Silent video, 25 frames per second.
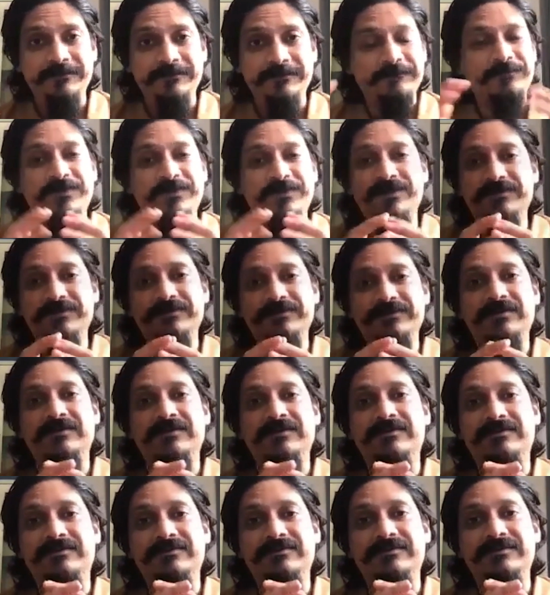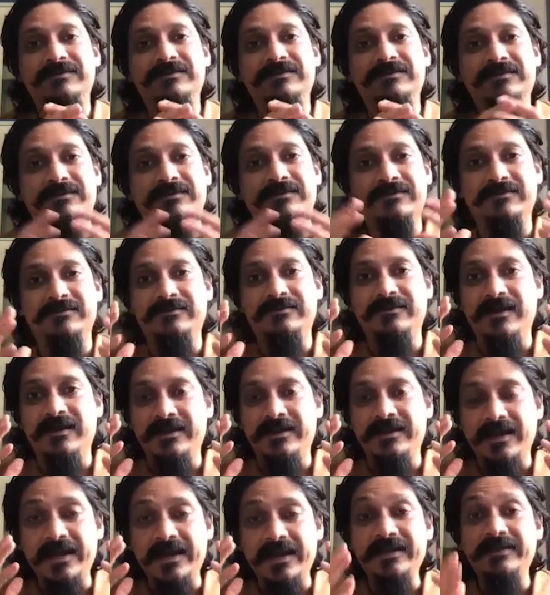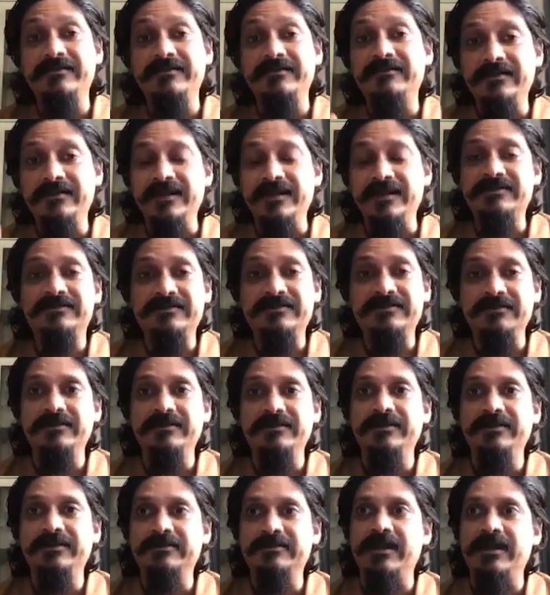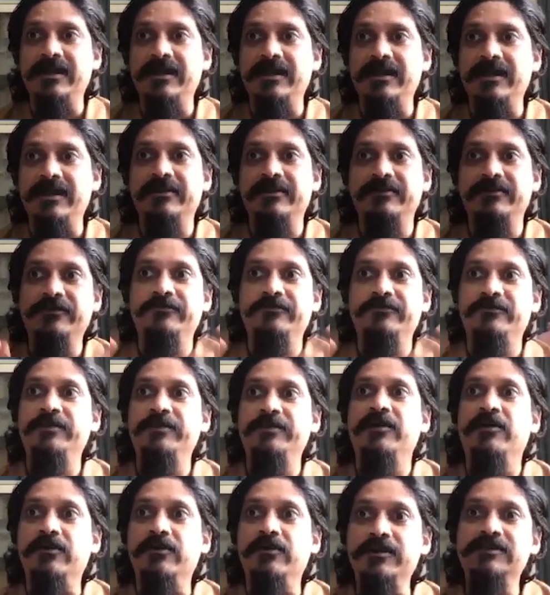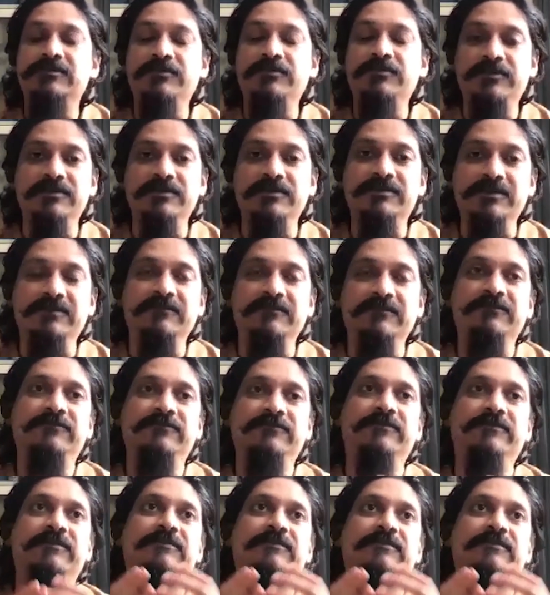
You know, uh, uh, an idea necessarily, and if you have to be honest with yourself,